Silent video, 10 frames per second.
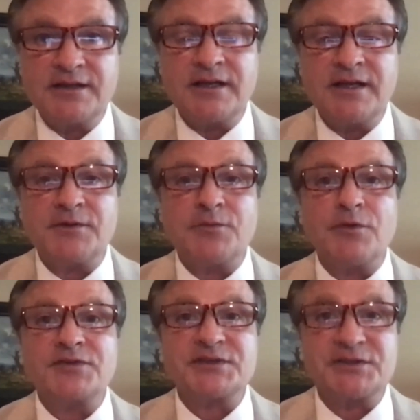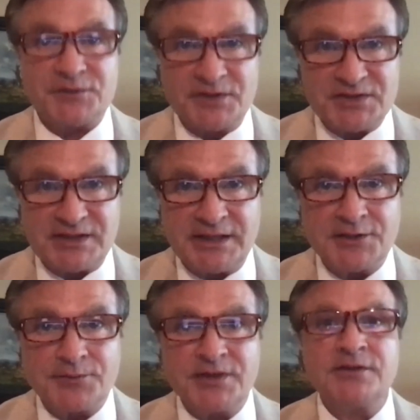They're most stringently
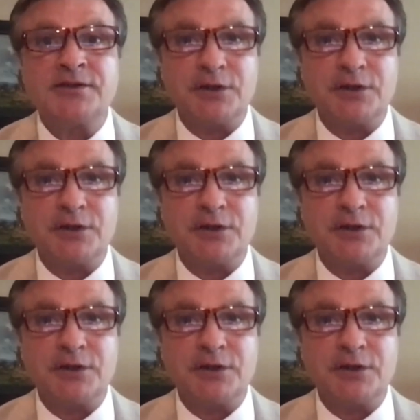underwritten,